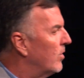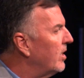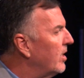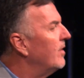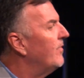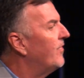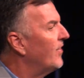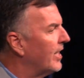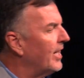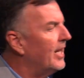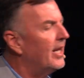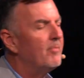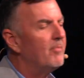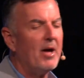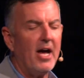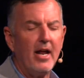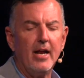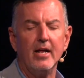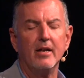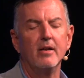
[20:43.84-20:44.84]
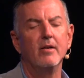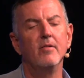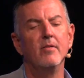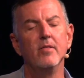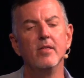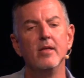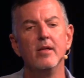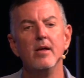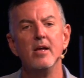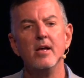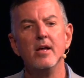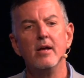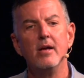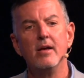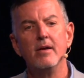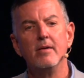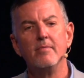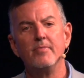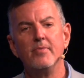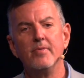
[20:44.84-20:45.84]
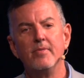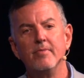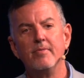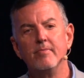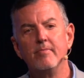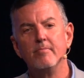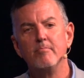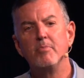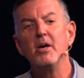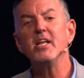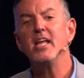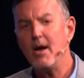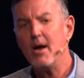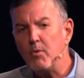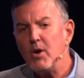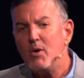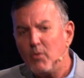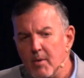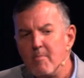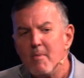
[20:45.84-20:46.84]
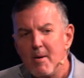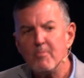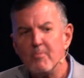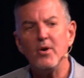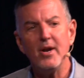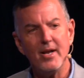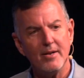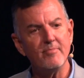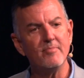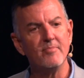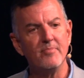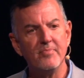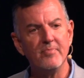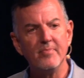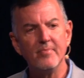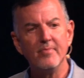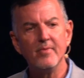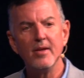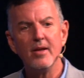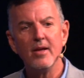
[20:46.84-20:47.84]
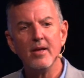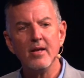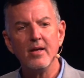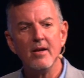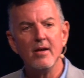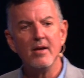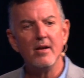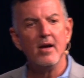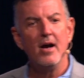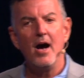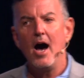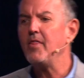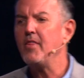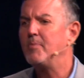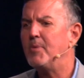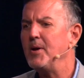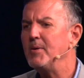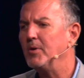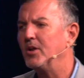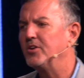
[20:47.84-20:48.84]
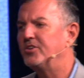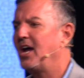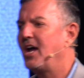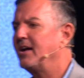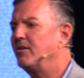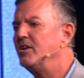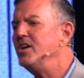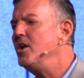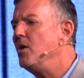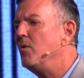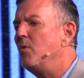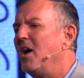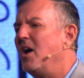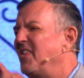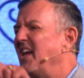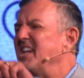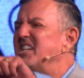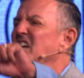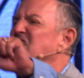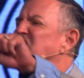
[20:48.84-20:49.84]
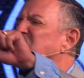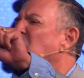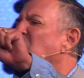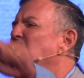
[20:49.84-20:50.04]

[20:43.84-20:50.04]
going to forget about it. But yet we remember it. Other people is like, you know what? They did so